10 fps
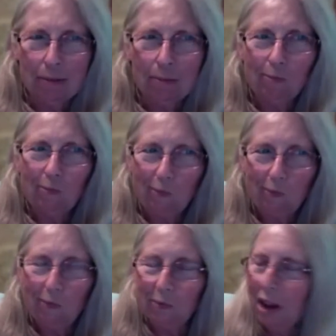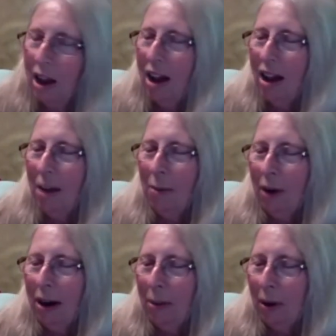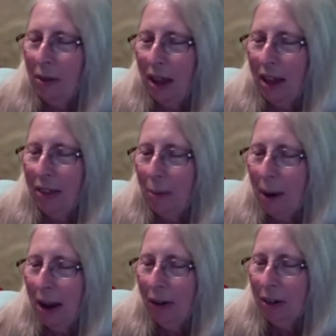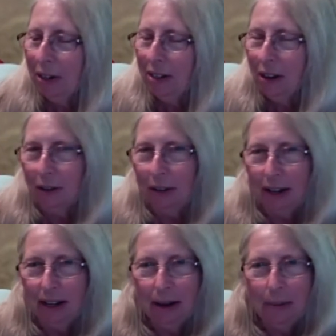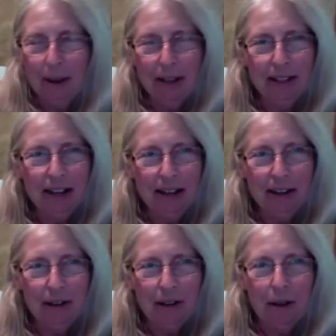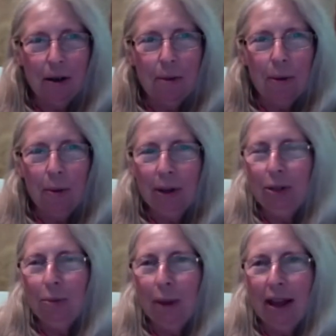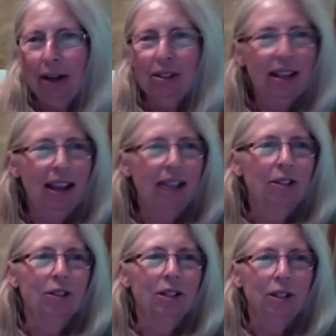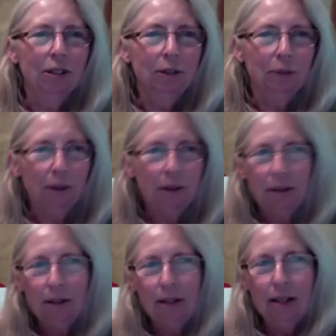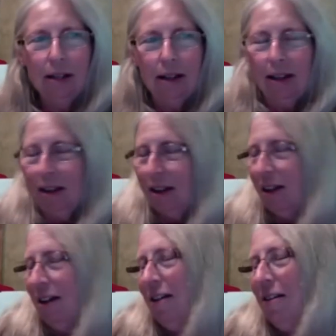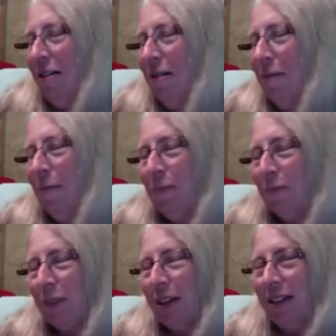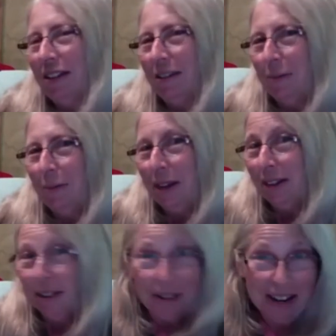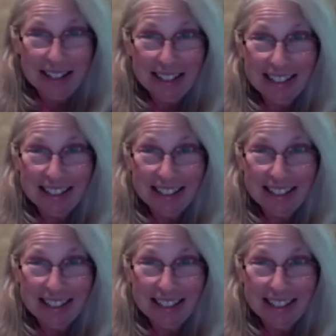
Hmm, I'm right about that. The batteries are lighting up my light. But what do batteries actually do? Um, make another guess?